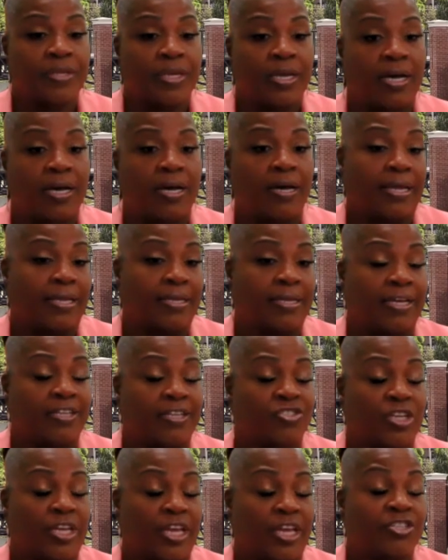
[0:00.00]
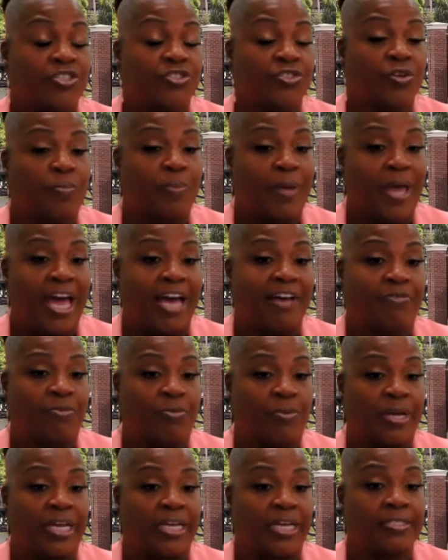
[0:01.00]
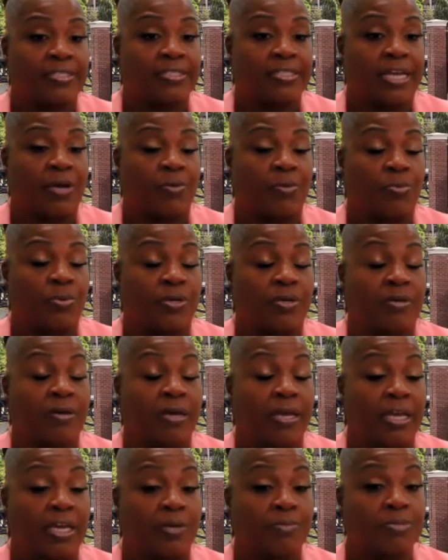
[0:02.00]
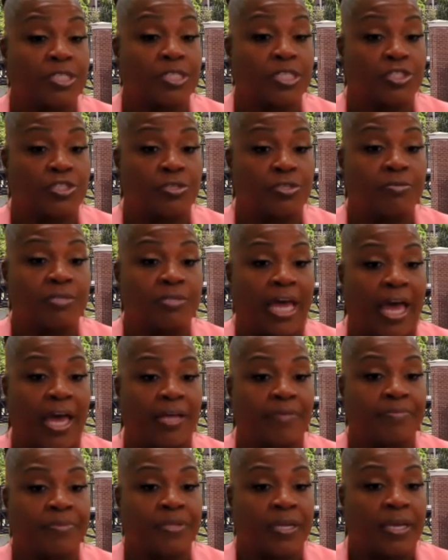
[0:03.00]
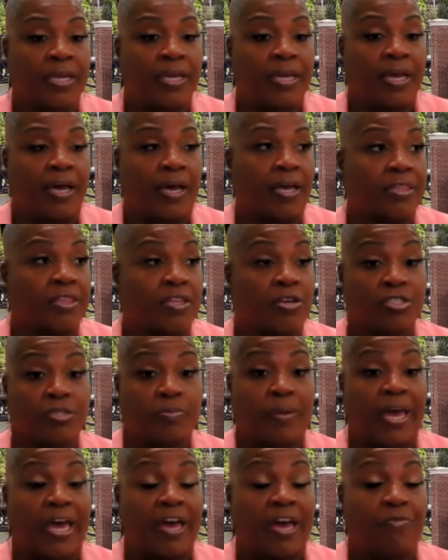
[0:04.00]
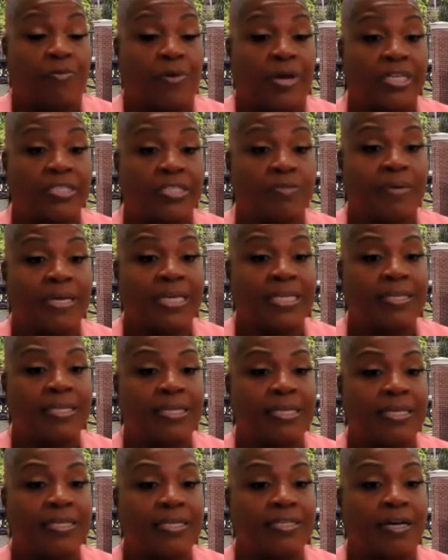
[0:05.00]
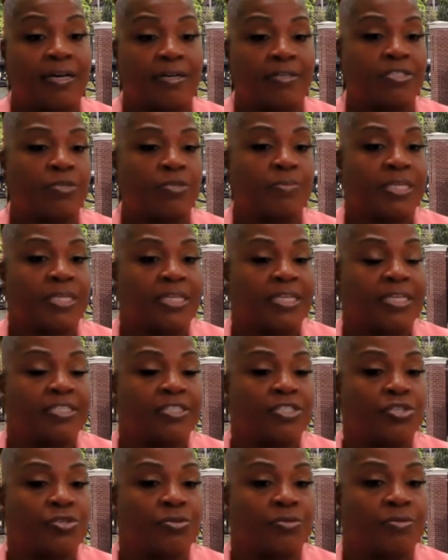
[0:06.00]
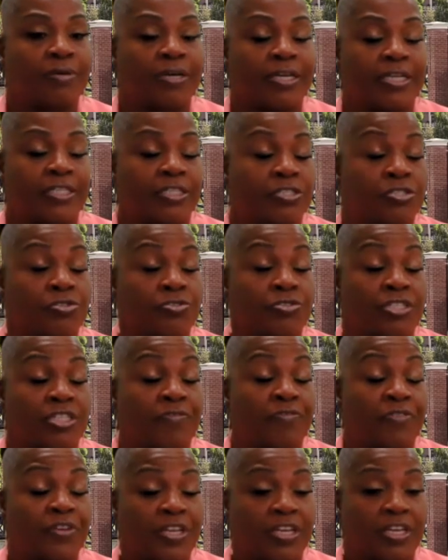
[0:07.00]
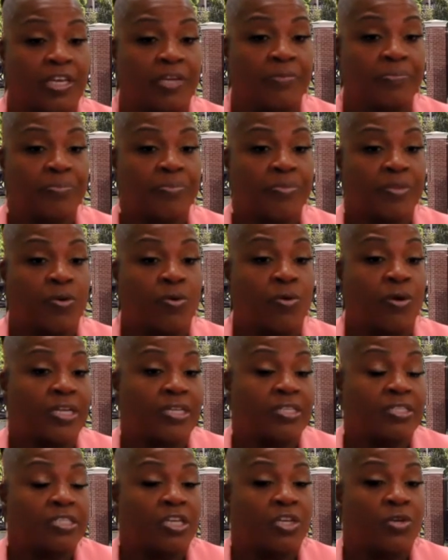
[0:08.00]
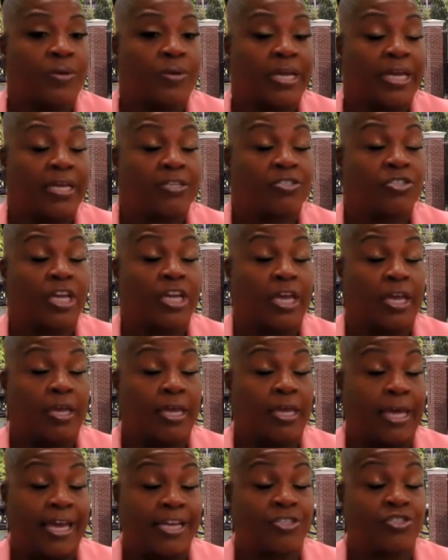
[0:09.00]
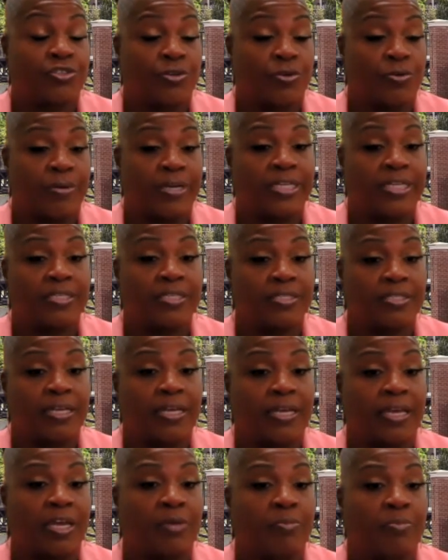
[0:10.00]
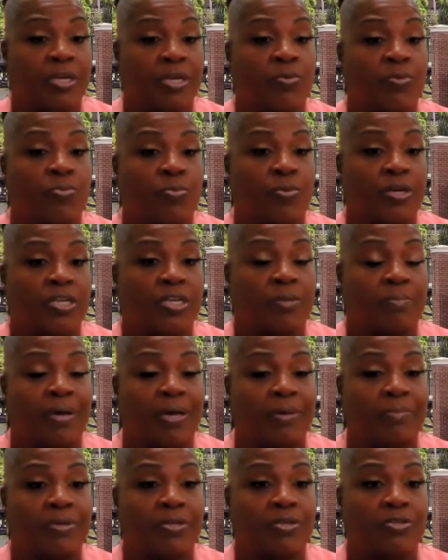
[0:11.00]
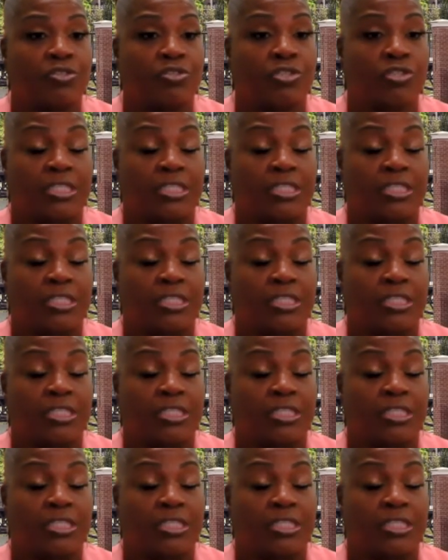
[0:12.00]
and educational pathways that will help to do that. Those pathways may lead ultimately to a certificate or continuing education credits that can be awarded by Middle